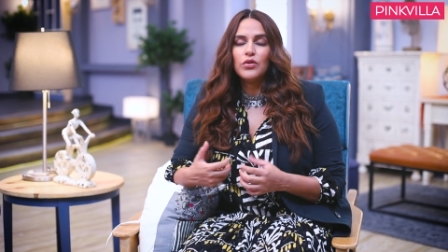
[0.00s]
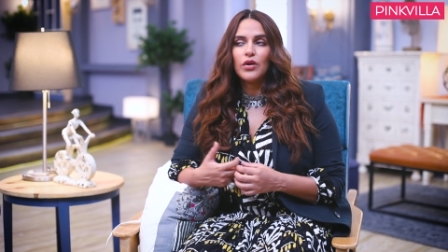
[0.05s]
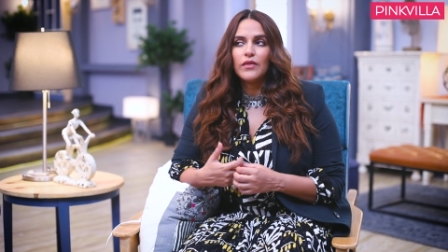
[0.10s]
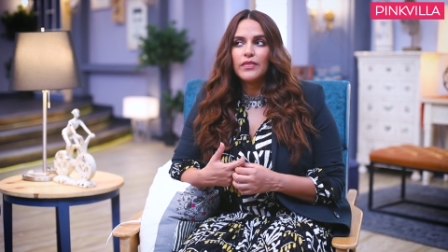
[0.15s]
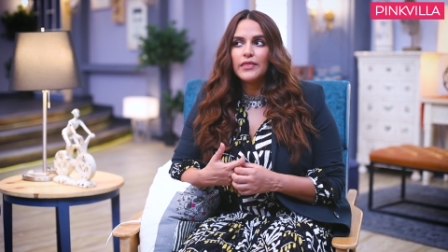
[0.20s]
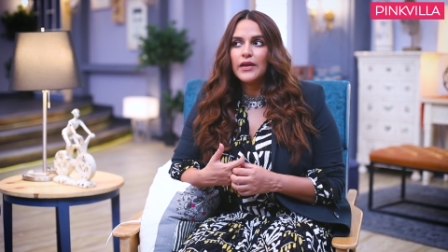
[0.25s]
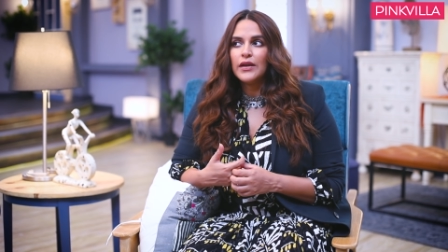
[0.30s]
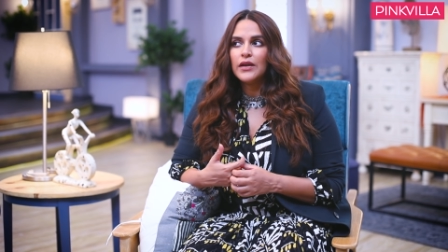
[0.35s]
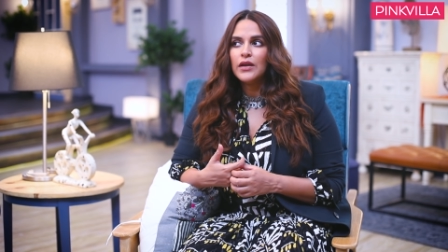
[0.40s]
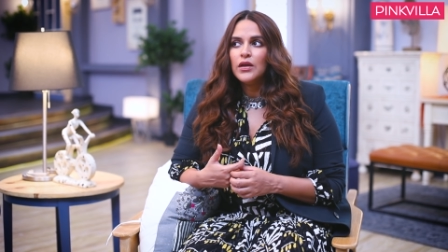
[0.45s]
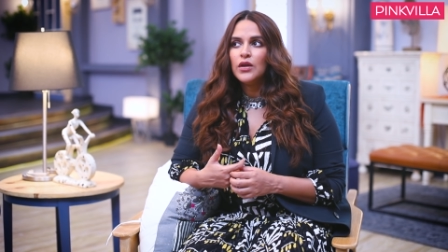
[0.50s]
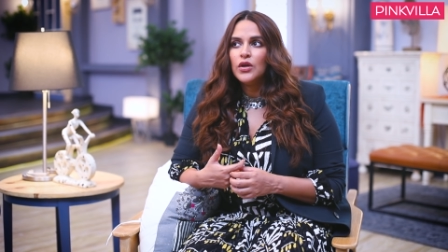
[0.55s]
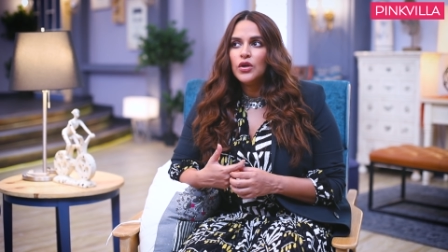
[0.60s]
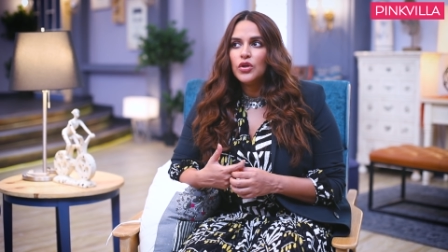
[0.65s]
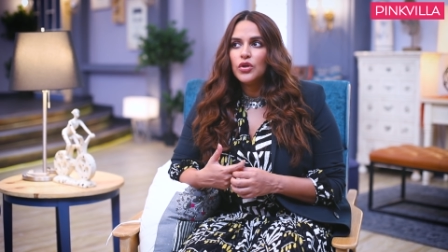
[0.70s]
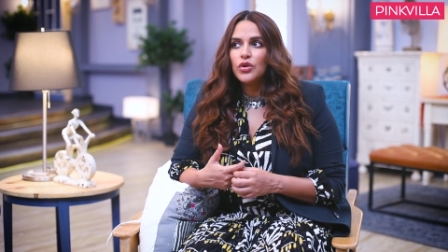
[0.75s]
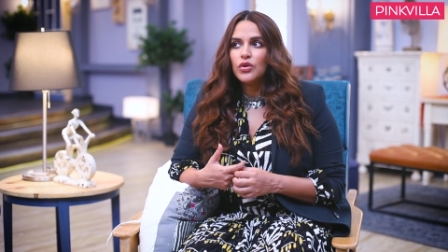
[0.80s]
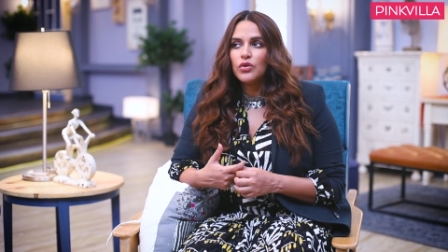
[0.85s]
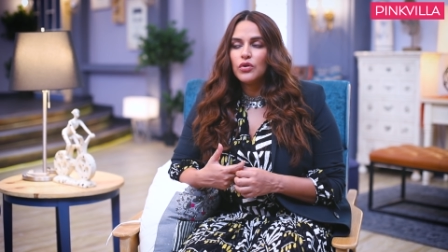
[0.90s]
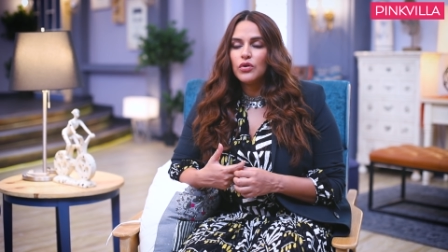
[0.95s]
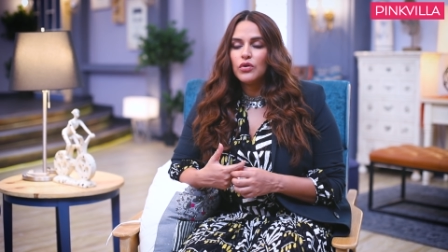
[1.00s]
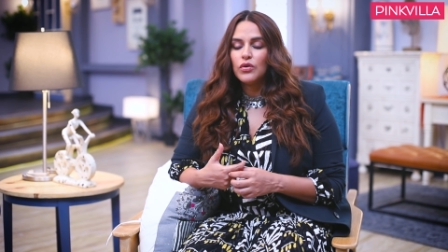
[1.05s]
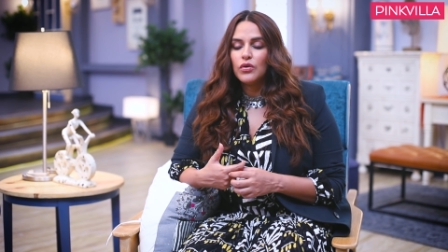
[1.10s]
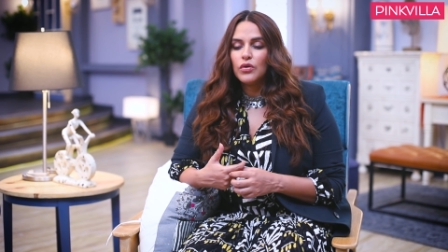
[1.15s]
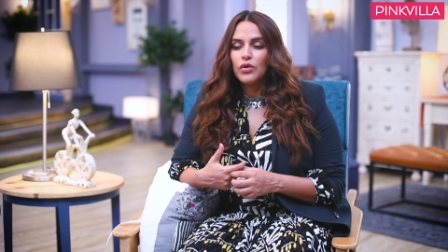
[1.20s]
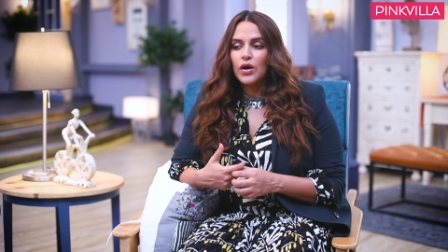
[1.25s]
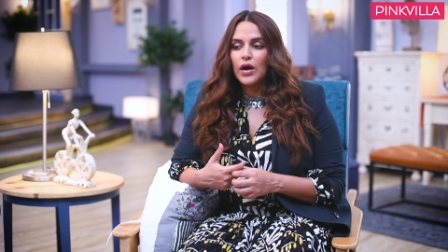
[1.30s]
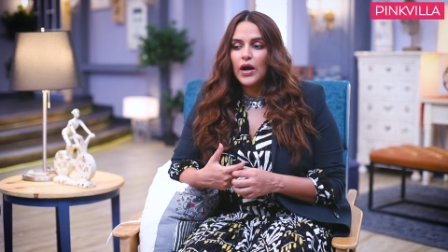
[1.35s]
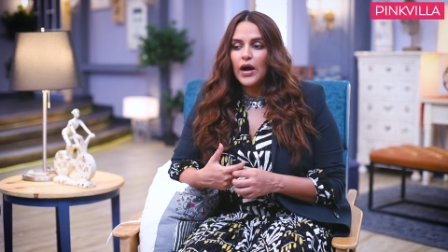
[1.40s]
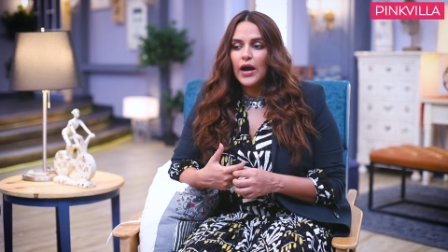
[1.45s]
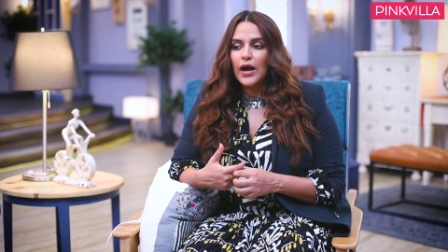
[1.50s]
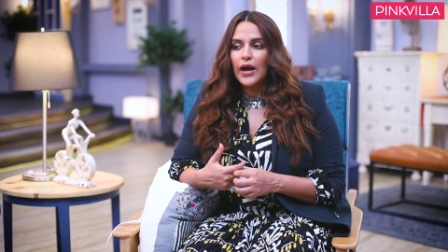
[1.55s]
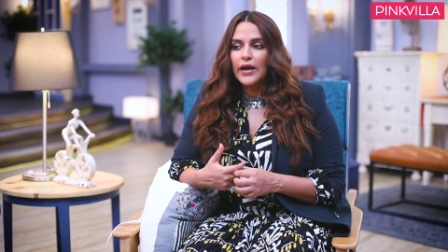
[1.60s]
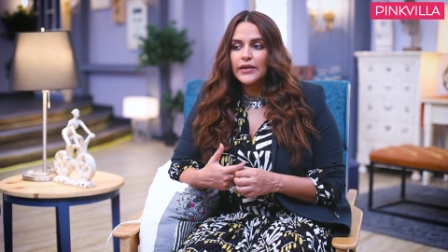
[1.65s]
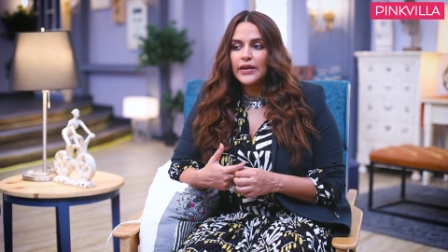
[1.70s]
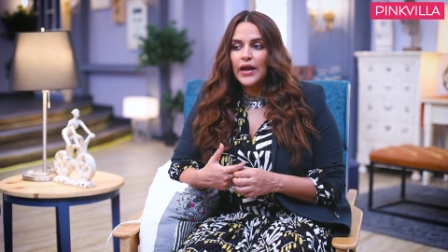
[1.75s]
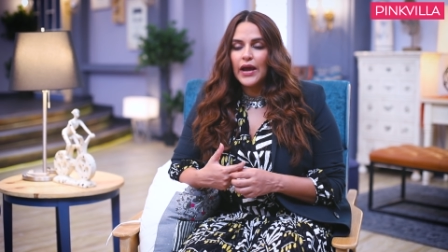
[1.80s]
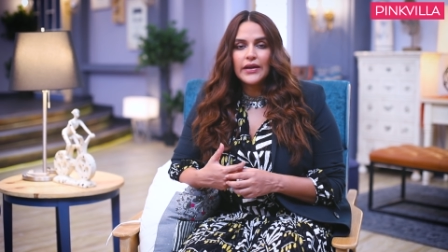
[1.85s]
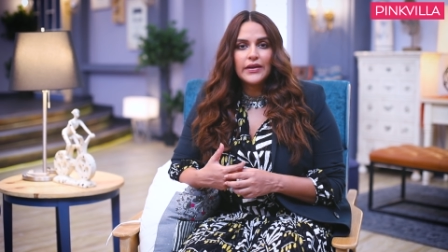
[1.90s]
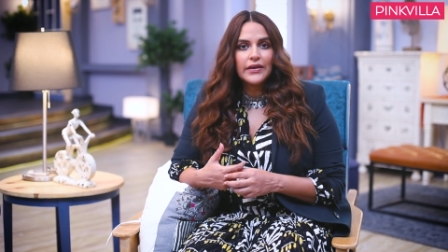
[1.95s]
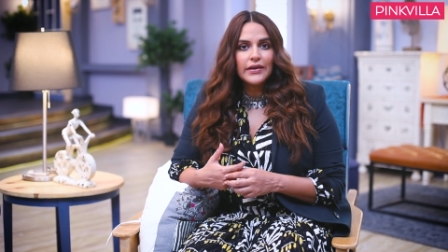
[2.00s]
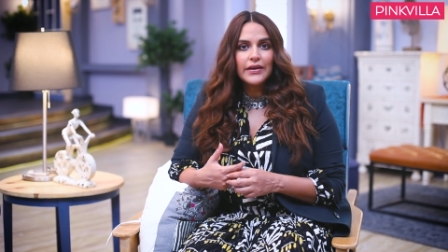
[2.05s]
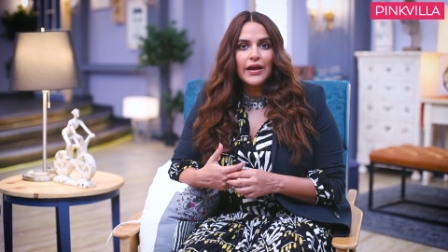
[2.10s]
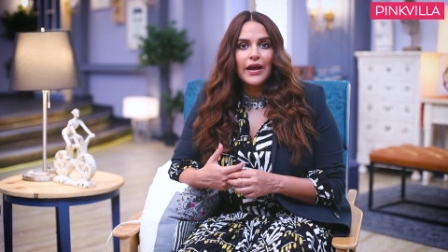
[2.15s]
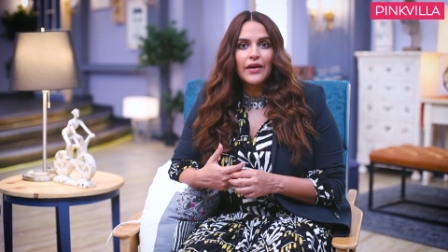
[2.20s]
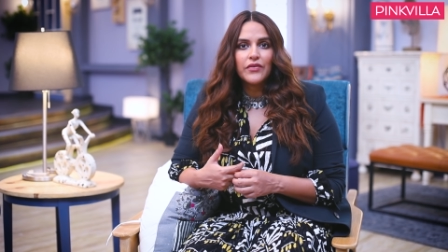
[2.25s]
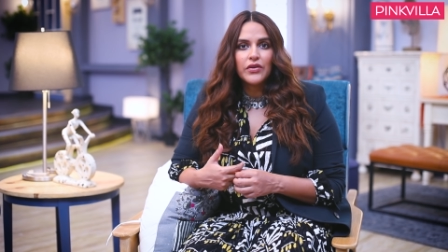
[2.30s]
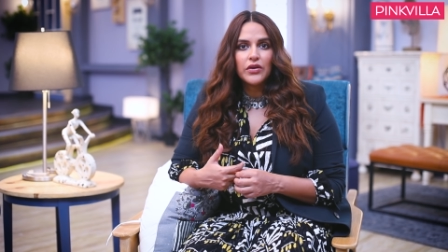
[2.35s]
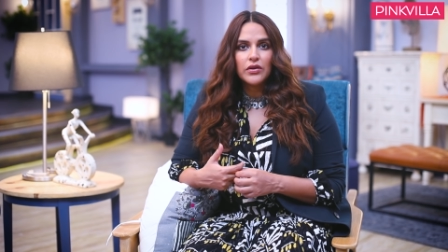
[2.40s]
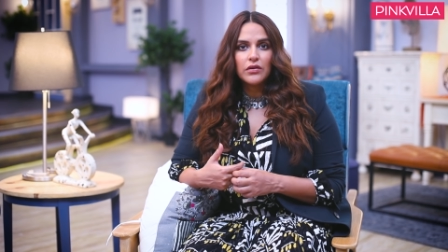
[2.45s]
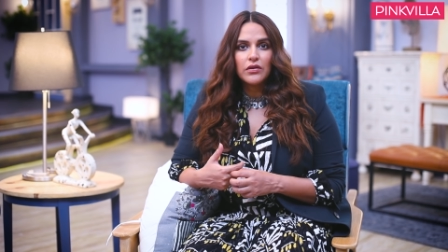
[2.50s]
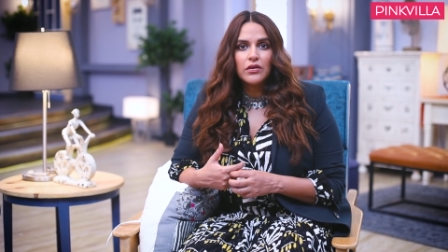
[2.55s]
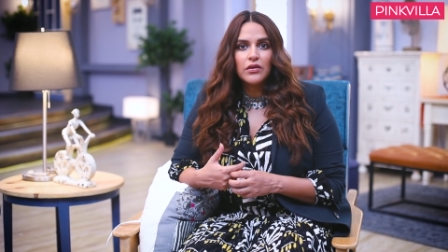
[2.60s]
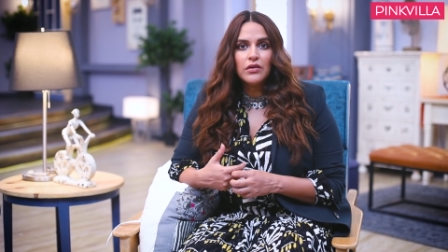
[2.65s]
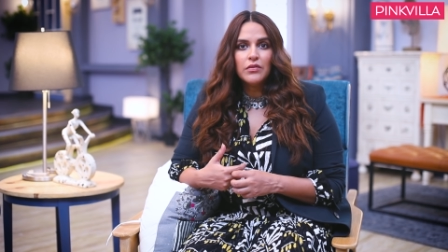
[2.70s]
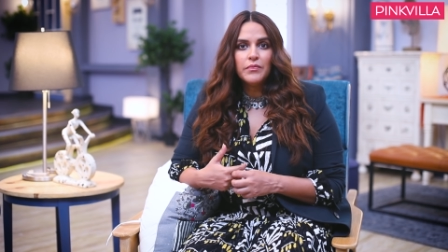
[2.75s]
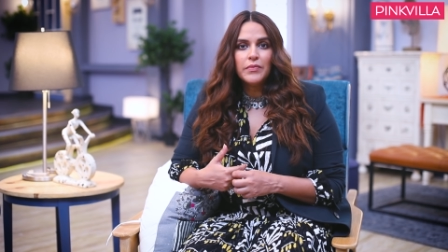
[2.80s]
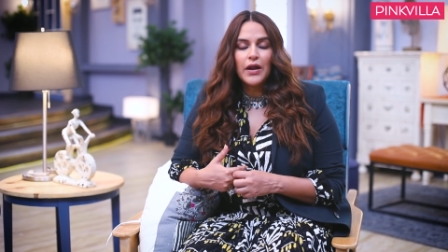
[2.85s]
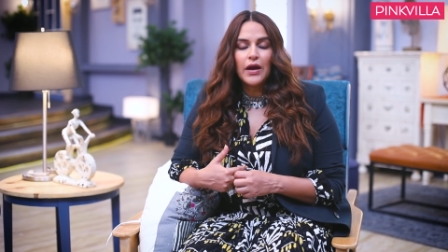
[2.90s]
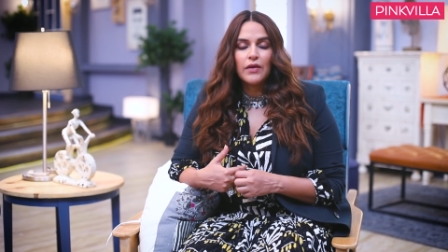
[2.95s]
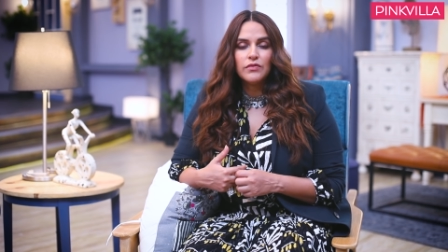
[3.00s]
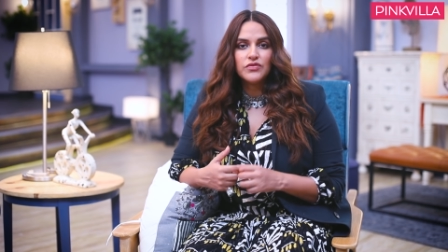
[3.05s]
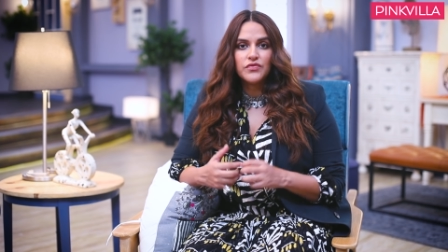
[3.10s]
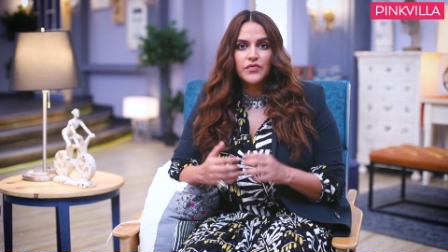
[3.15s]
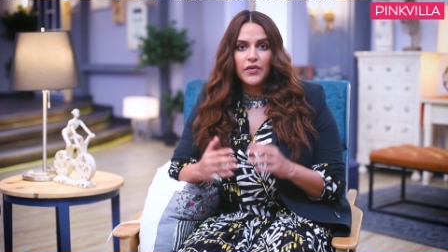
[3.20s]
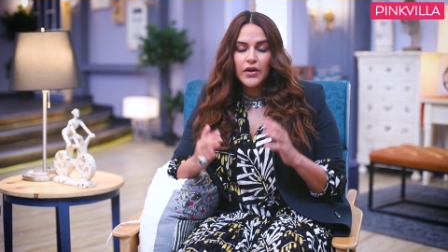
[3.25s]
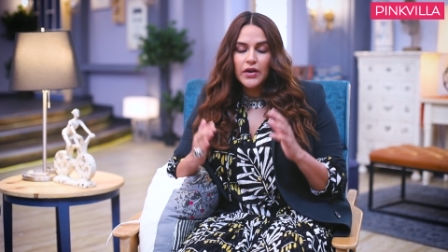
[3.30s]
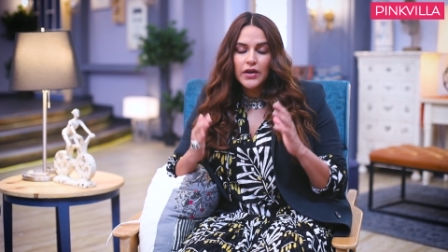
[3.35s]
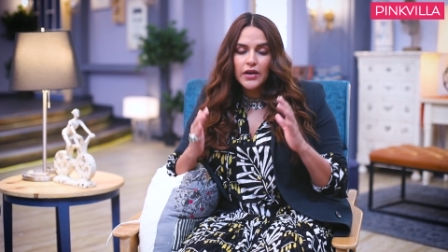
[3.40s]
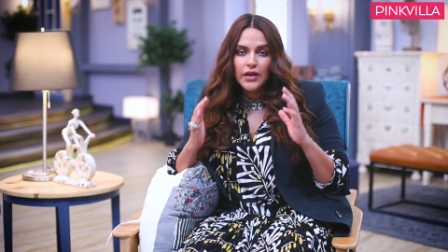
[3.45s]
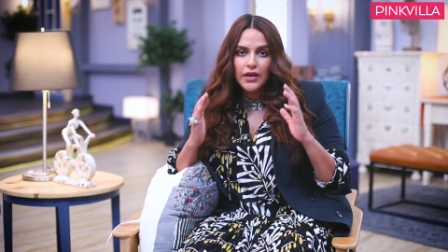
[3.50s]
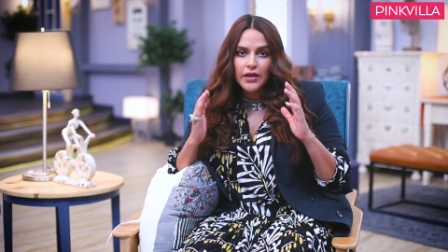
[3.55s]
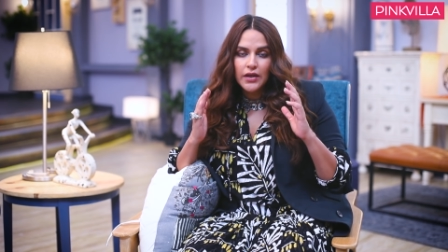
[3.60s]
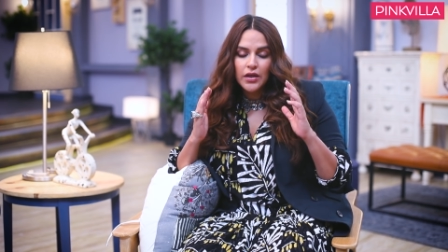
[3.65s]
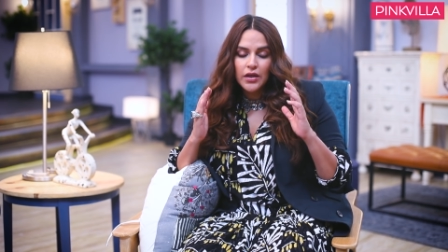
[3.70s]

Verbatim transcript: Not that, I didn't have it earlier, but I was very